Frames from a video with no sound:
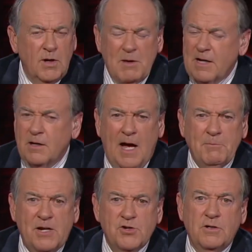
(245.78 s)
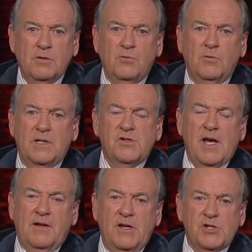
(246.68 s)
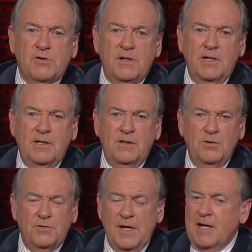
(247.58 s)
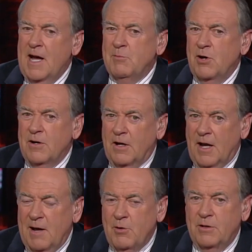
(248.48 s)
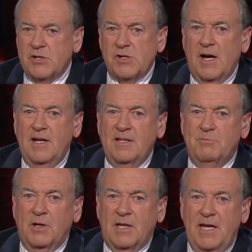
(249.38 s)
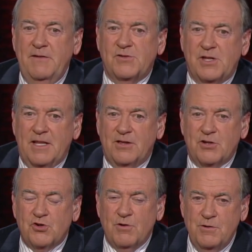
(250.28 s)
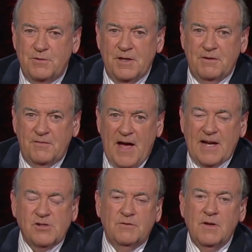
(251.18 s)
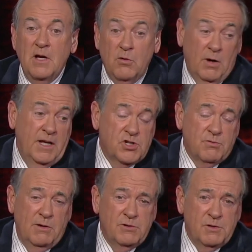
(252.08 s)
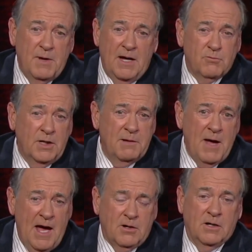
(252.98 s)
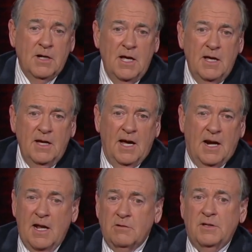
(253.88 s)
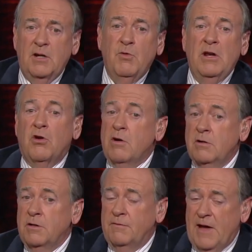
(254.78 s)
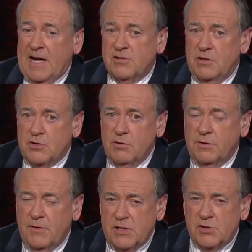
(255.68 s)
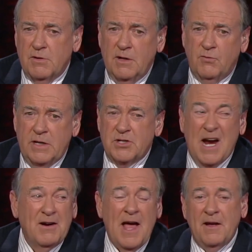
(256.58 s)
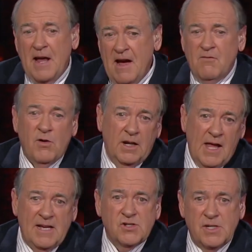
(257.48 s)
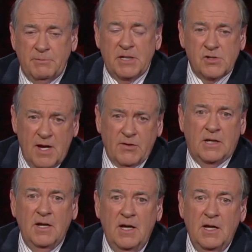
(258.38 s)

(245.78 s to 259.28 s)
Well, Michael, I'm not sure what side of history you think I'm on. I'm on the side that believes that the truth and the facts of what history was about really matter. And I don't think we learn the facts and the truth of history if we tear down every last semblance of it.